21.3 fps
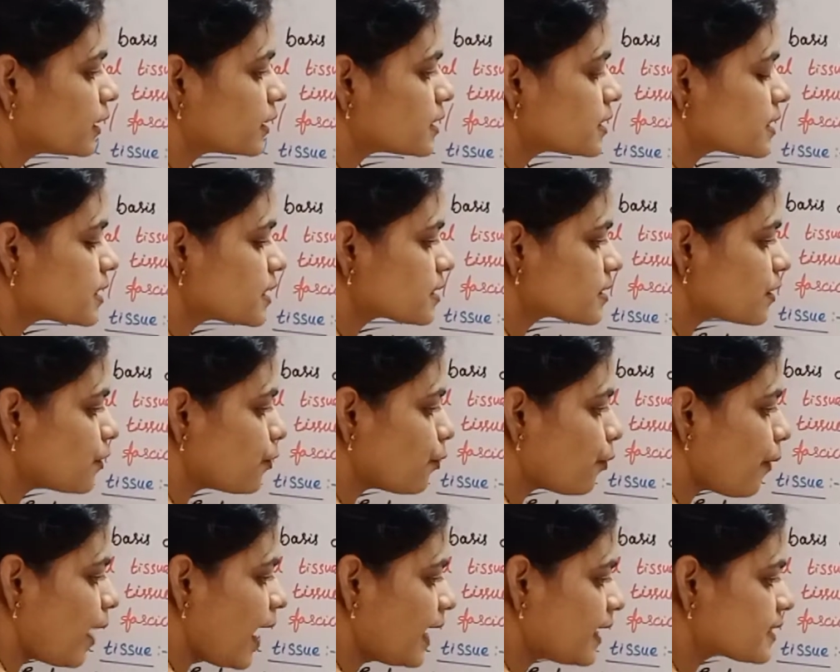This is a
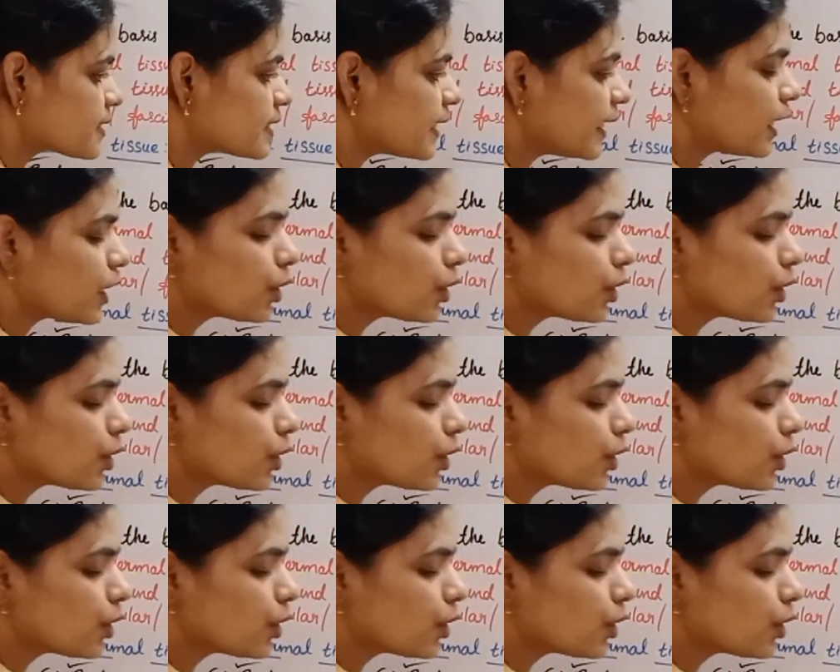waxy